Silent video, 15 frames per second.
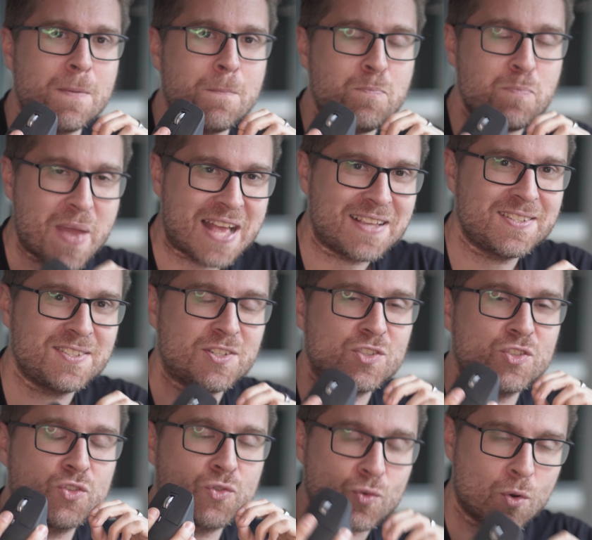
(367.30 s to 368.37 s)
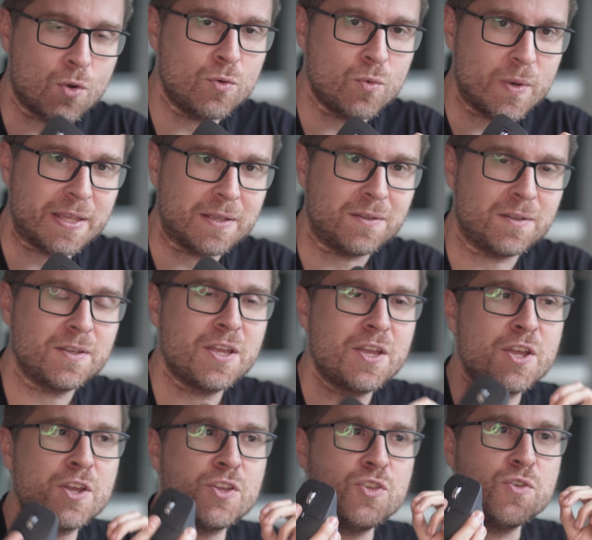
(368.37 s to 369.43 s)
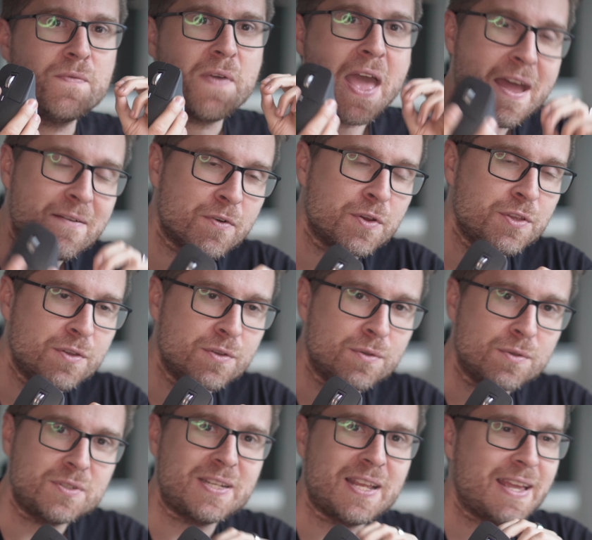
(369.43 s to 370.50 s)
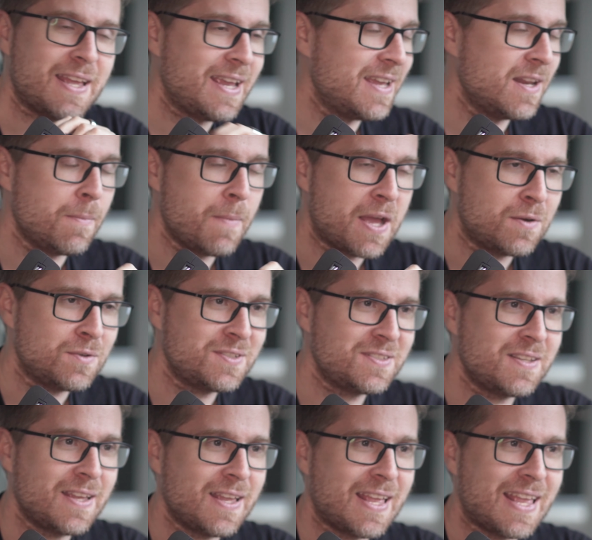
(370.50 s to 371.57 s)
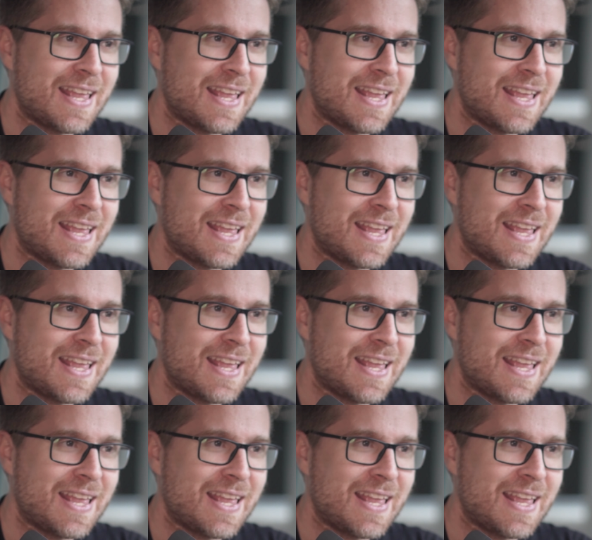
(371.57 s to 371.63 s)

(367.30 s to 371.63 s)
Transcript: the best scroll wheel you've ever used in a mouse